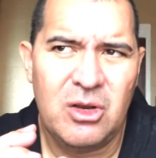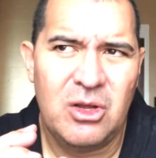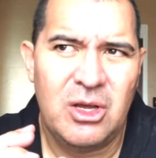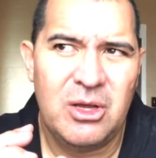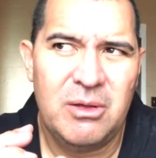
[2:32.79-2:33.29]

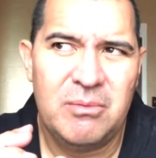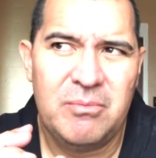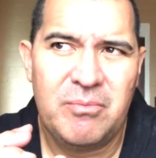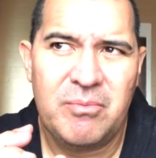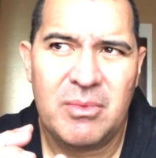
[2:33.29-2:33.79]

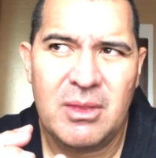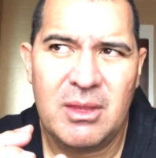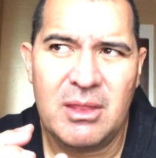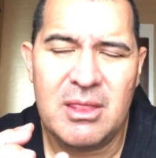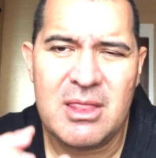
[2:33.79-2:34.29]

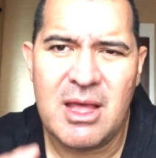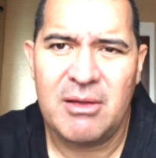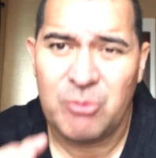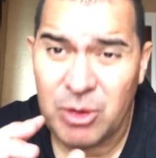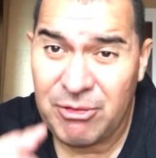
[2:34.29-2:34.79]

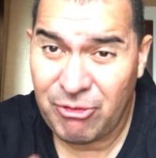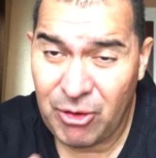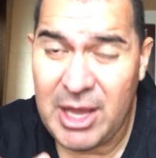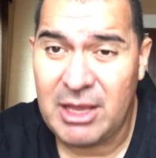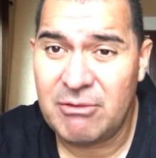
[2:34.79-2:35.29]
not
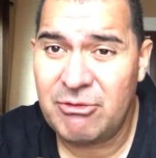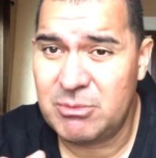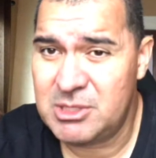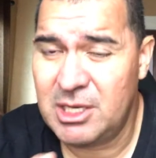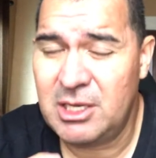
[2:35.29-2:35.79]
refrain
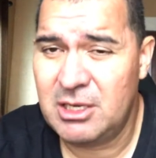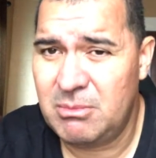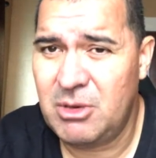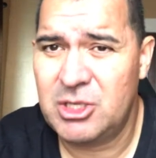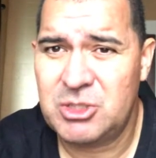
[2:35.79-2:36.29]
from taking the
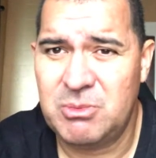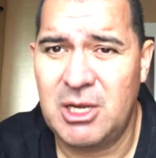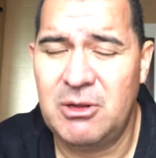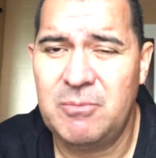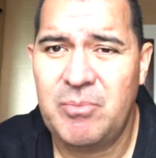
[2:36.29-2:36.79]

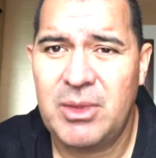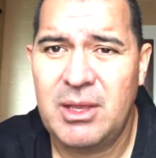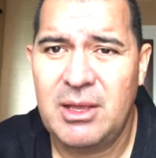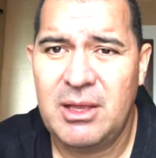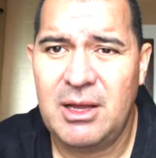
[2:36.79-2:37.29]
marshmallow,
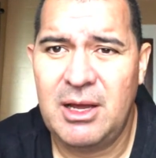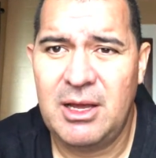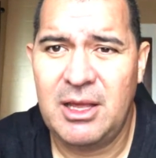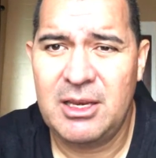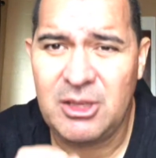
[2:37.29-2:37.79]

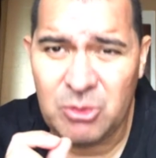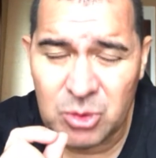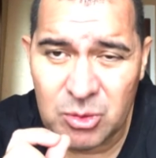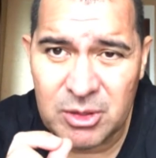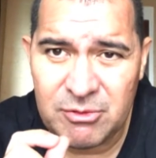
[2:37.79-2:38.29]
and you
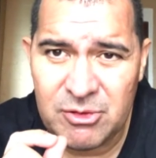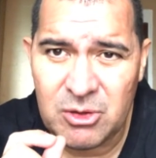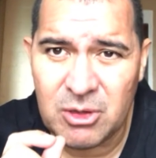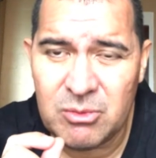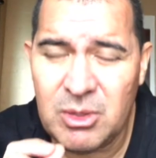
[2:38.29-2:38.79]
will, if
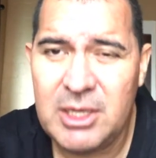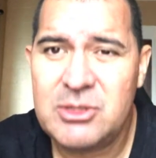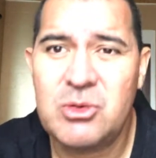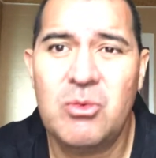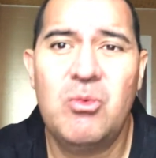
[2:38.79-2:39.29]
you are willing
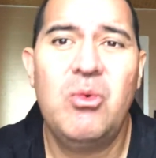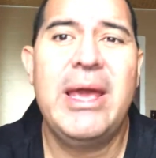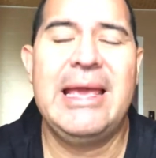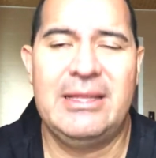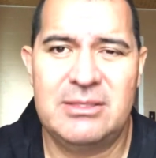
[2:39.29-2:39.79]
to
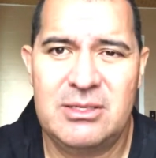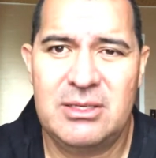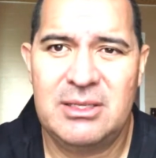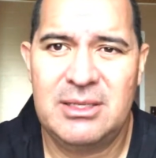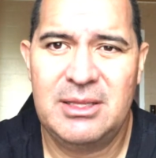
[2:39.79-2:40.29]
wait,
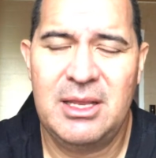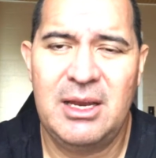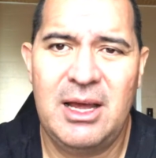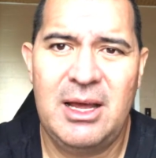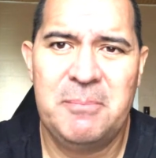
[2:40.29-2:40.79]
then
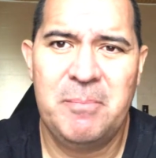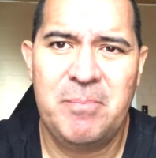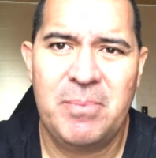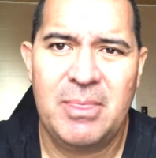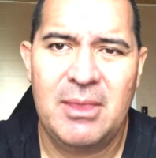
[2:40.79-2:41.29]

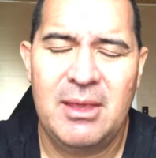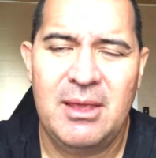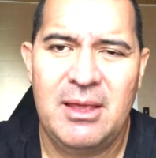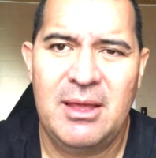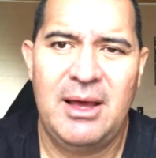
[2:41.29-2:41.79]

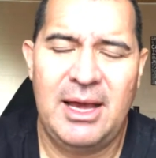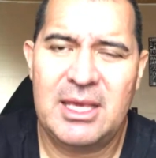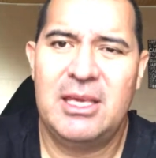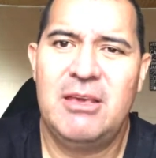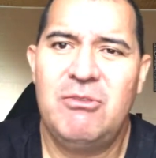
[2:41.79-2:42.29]
I
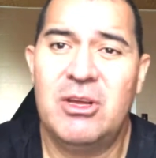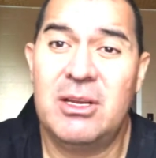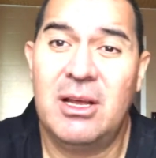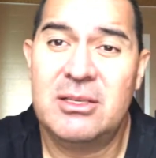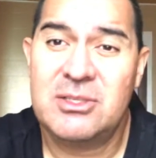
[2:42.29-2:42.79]
can give you
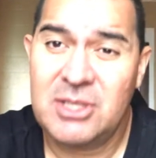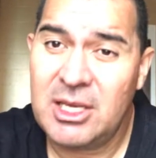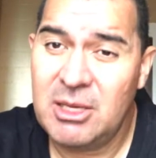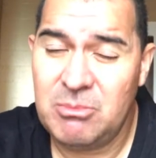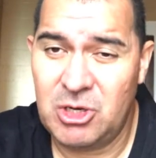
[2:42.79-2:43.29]
a
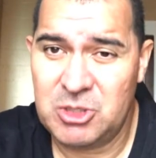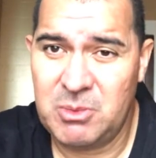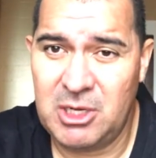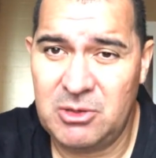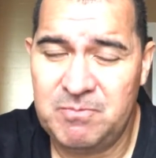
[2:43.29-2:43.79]
second
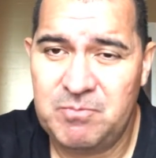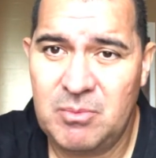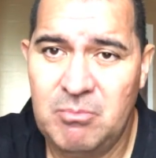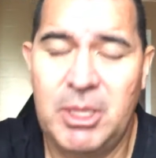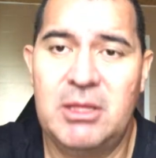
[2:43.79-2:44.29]
marshmallow.
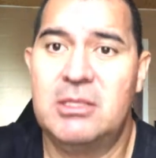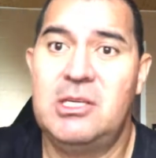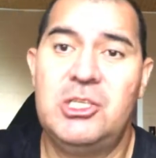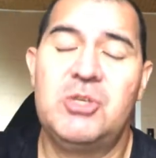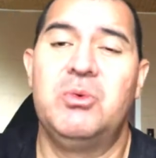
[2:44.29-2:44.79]
But the
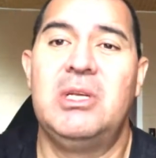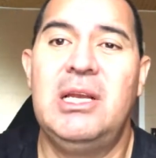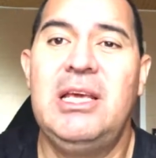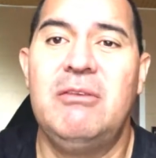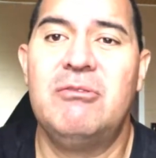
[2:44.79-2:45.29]
teacher would
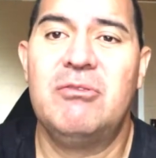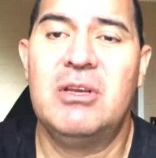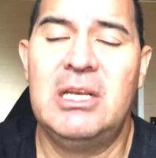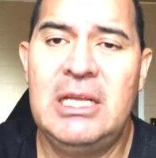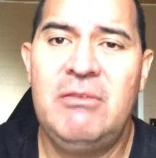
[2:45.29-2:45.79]
leave,
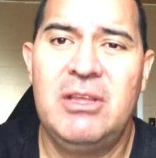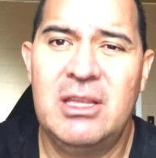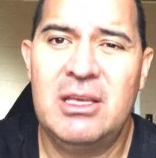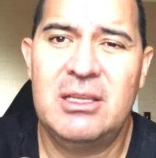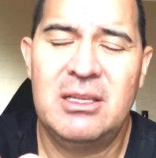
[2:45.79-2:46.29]
leaving
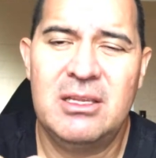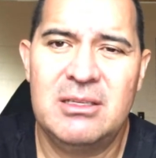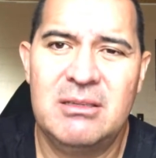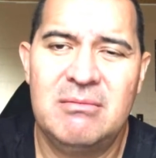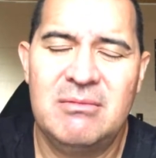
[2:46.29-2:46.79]

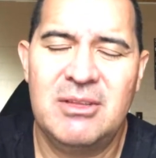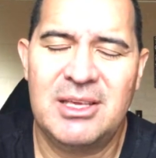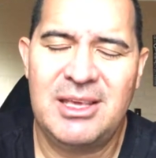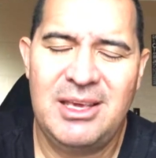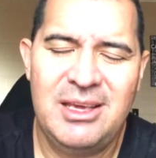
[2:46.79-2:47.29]
the
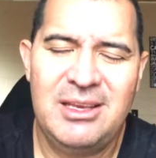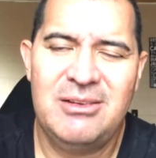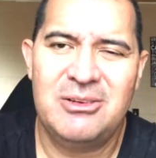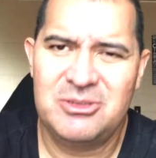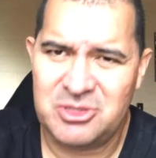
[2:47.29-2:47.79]
kid
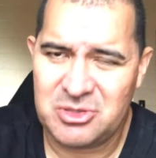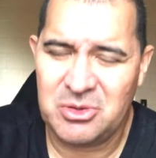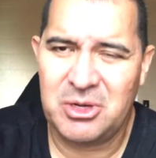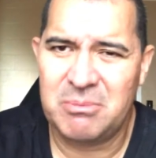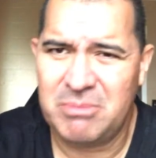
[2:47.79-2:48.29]
or the
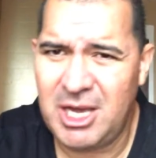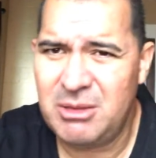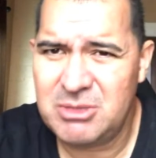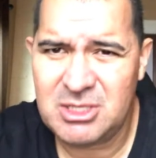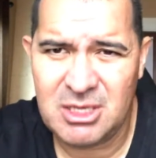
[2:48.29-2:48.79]
student by
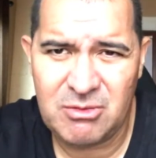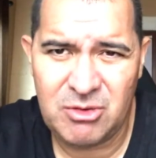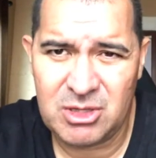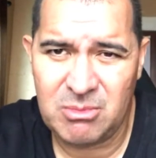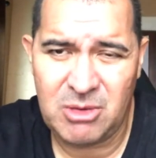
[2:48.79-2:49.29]
themselves
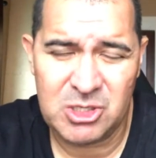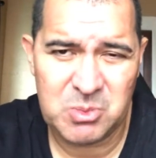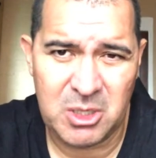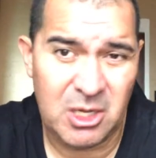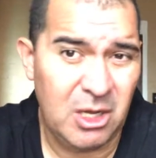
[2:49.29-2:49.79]
with the
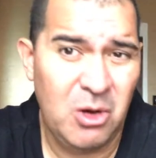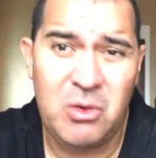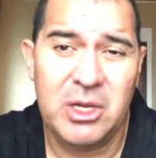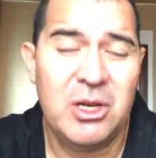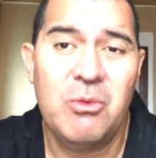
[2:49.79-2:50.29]
marshmallow
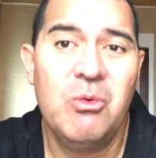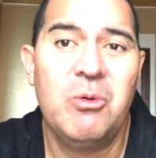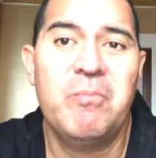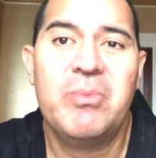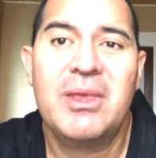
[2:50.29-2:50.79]
alone in a
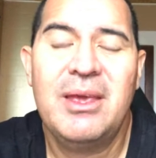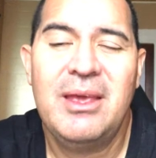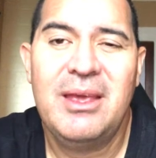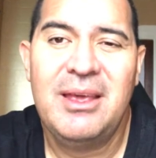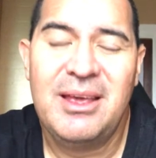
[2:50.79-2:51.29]
room.
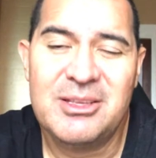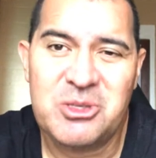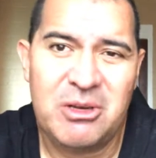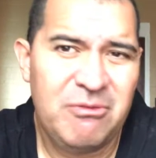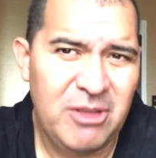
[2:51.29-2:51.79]
And
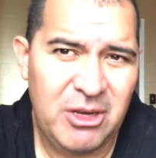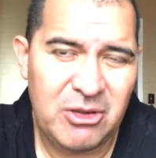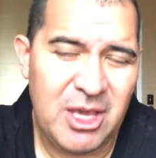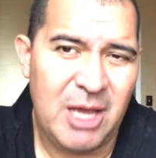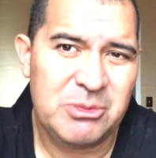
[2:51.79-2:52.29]
so the video
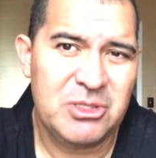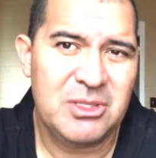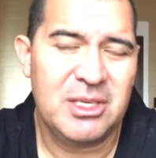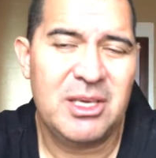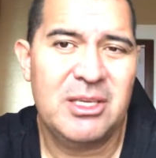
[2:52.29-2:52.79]
captures
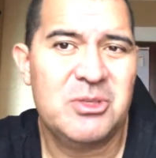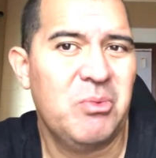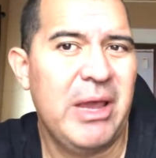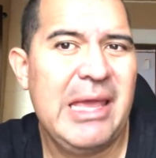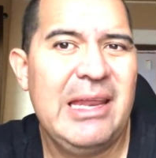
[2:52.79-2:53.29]
the kids
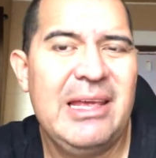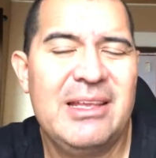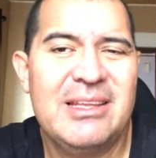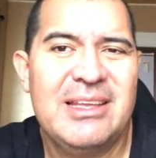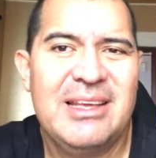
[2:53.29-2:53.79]
waiting,